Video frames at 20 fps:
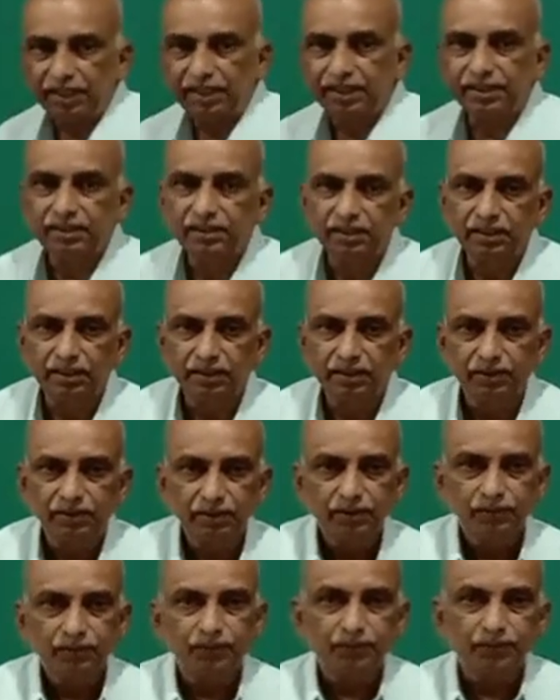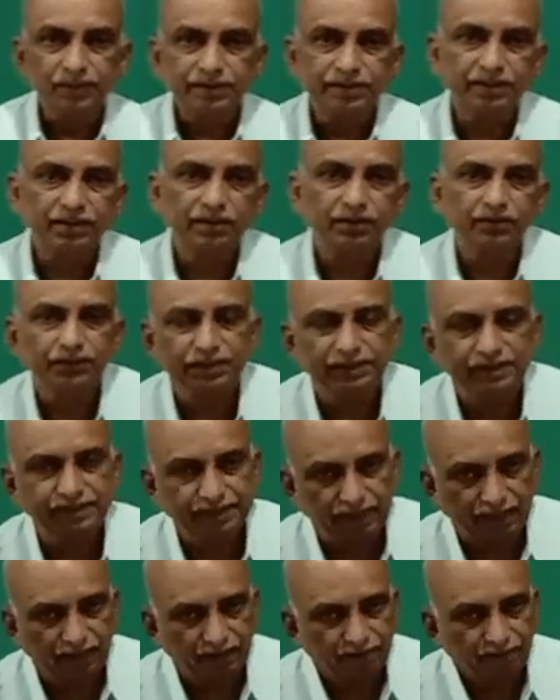in the function of the
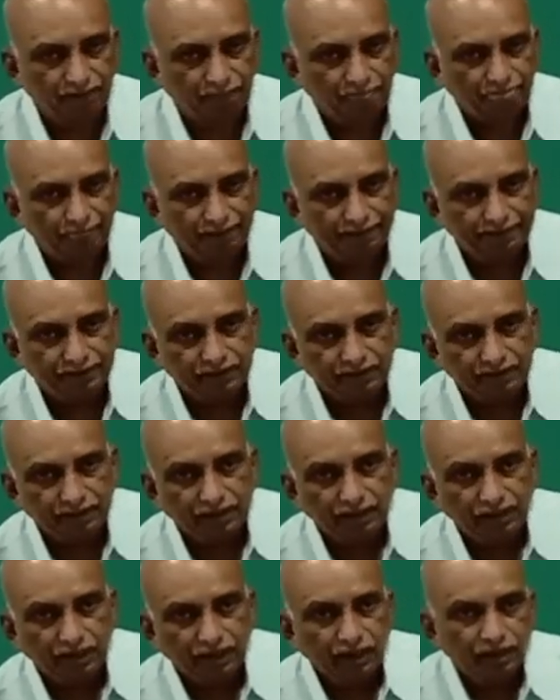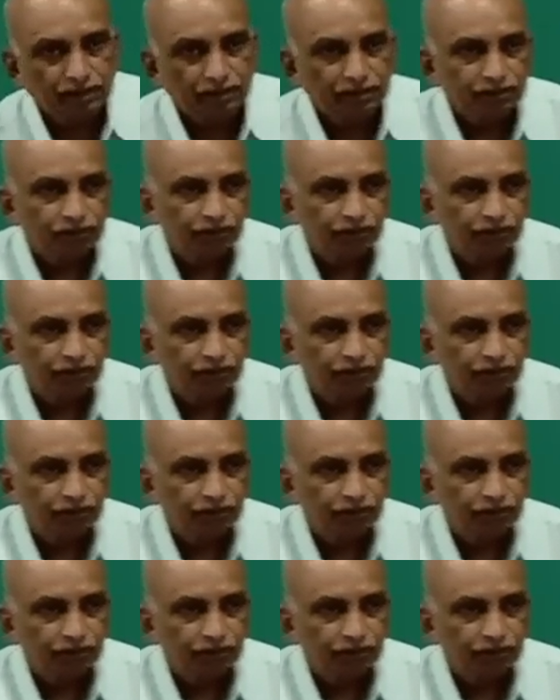cell. So